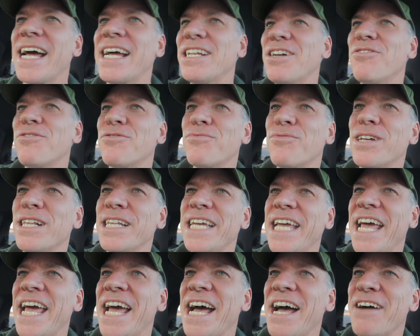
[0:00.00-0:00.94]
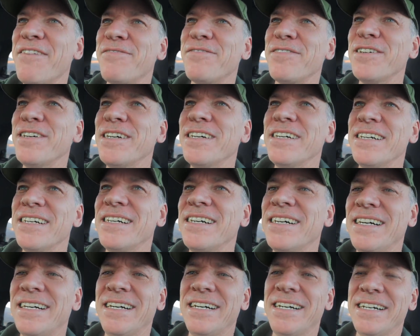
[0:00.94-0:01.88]
I don't really have
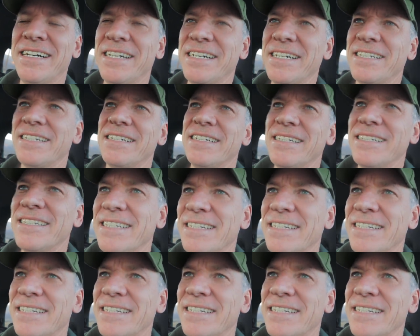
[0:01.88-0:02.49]
a